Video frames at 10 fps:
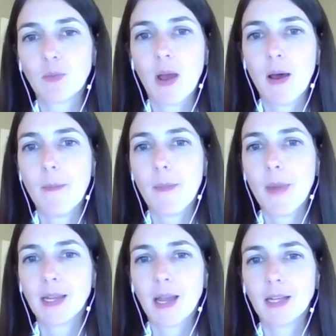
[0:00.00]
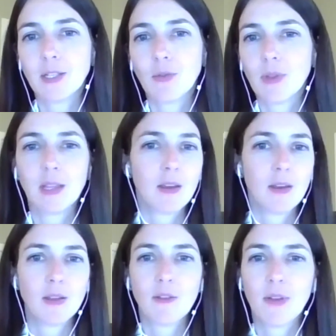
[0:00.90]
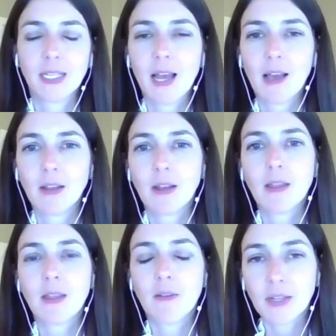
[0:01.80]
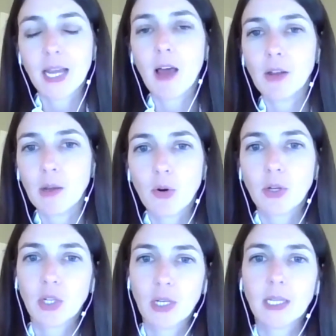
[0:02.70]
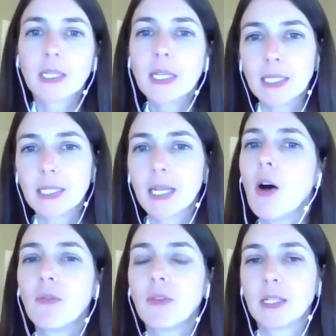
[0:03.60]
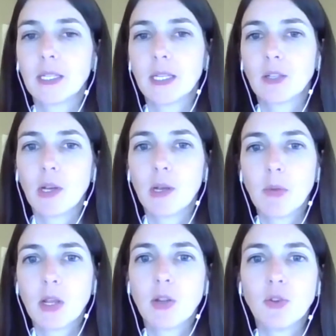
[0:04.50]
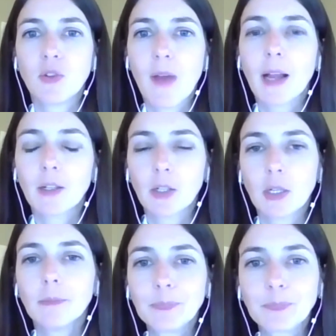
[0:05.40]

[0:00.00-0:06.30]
I don't think that the fatality portion itself is going to be a huge factor.